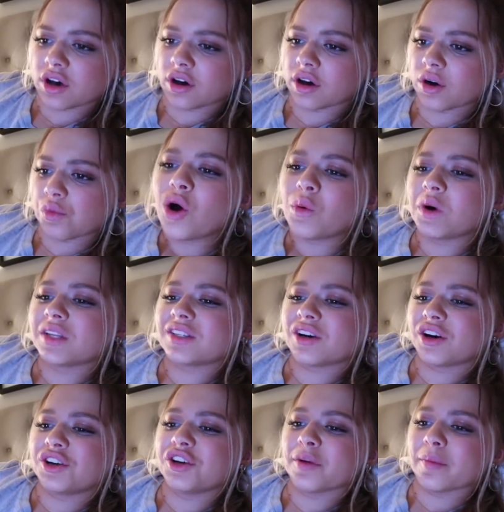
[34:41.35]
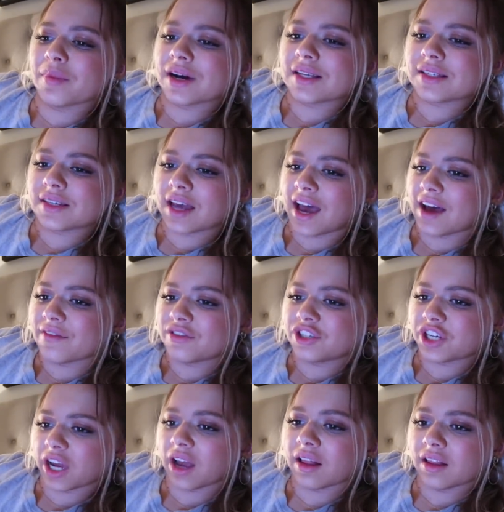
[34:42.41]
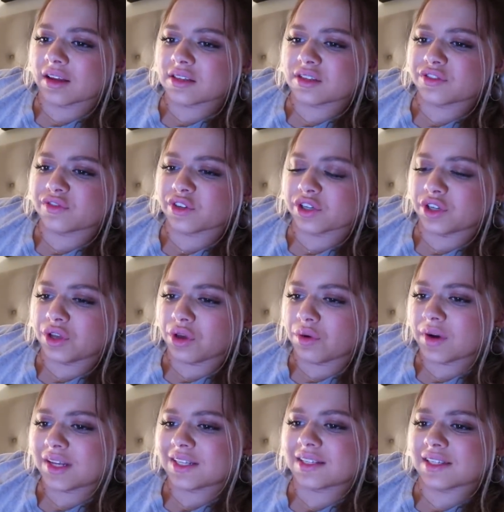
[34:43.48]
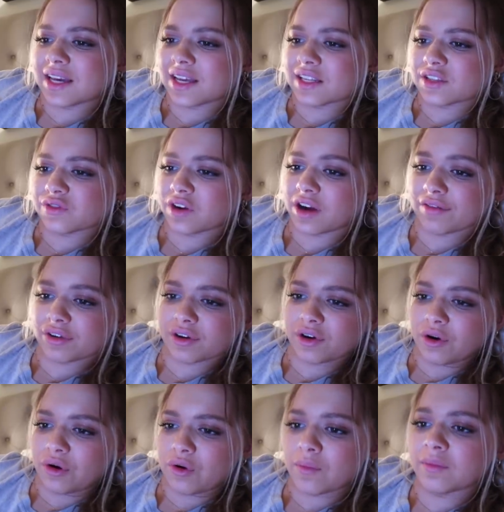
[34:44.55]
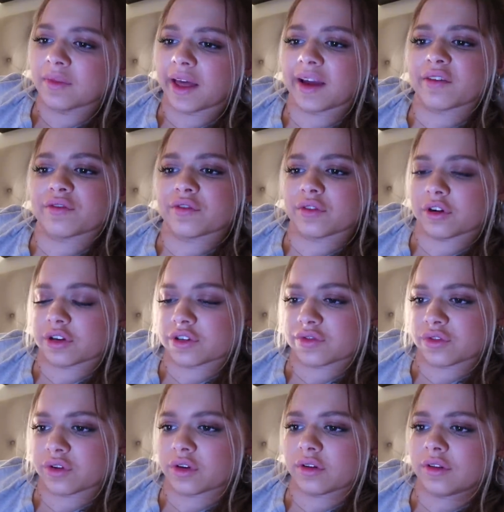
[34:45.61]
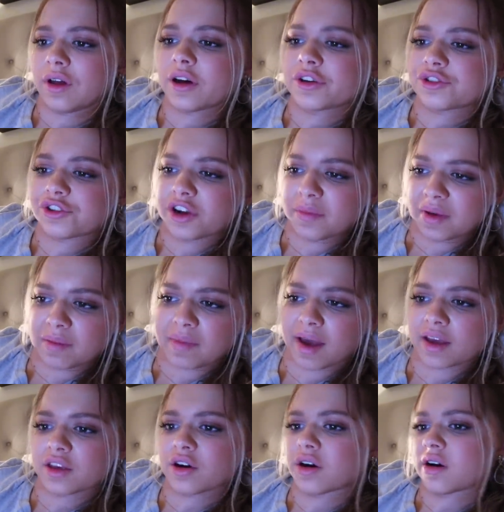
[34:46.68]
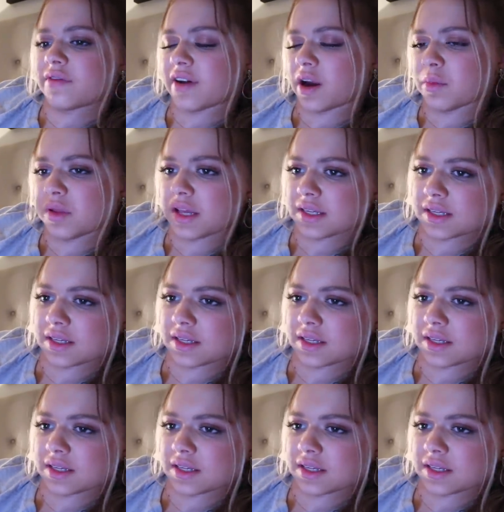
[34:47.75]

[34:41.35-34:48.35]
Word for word: on what's on your must-have checklist for you and Zane's forever home, like first floor laundry, big backyard, fireplace,